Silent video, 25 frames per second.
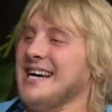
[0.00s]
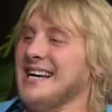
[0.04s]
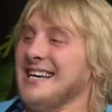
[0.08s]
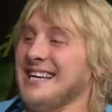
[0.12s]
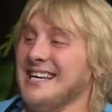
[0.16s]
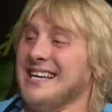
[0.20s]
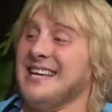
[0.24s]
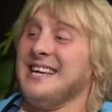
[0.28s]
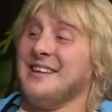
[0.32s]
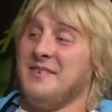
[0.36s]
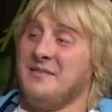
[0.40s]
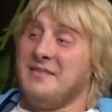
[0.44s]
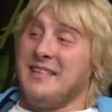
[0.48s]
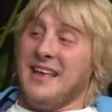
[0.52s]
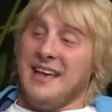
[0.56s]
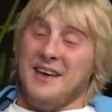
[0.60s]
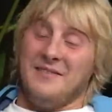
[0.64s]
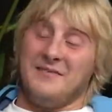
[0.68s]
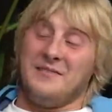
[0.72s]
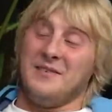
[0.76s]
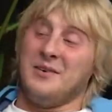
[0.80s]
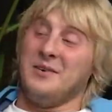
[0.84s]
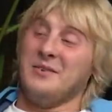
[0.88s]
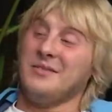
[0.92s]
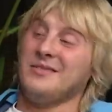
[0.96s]
He's
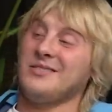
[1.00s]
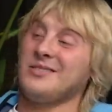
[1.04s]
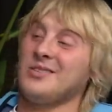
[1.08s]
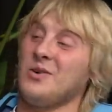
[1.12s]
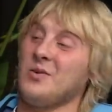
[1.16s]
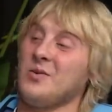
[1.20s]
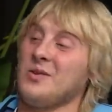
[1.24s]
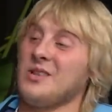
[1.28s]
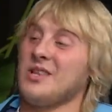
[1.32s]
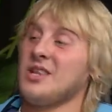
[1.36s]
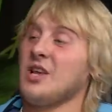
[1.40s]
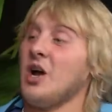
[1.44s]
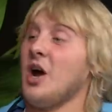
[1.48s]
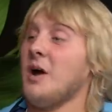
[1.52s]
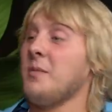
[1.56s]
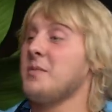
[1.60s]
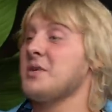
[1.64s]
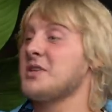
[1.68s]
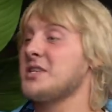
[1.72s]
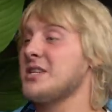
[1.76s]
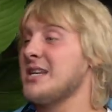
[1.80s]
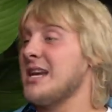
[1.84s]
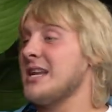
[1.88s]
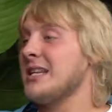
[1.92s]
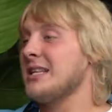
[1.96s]
defo. So the
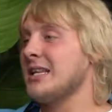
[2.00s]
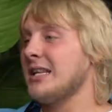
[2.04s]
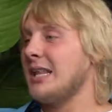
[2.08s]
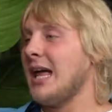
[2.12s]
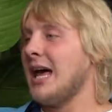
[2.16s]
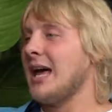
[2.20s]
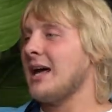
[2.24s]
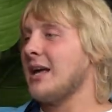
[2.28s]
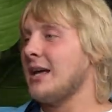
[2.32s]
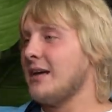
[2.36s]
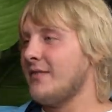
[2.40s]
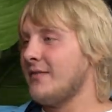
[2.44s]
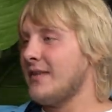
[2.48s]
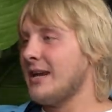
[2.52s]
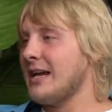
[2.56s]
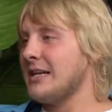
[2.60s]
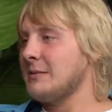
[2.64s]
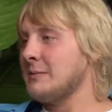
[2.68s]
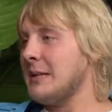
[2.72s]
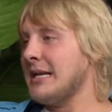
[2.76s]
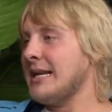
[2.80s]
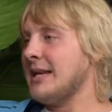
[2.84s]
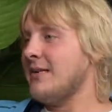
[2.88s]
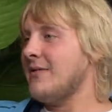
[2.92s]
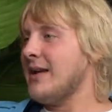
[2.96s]
opposite end of that, if you
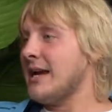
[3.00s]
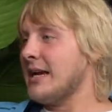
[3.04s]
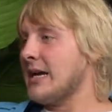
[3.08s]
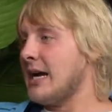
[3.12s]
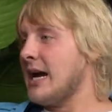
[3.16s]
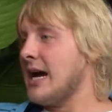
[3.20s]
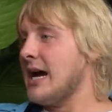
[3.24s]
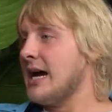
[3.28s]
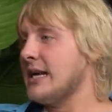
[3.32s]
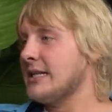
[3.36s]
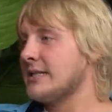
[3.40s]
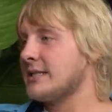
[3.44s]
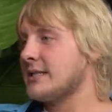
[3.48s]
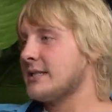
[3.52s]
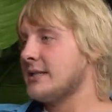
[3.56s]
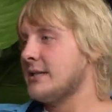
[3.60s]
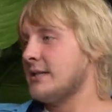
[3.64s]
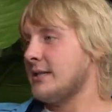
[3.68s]
had many red cards...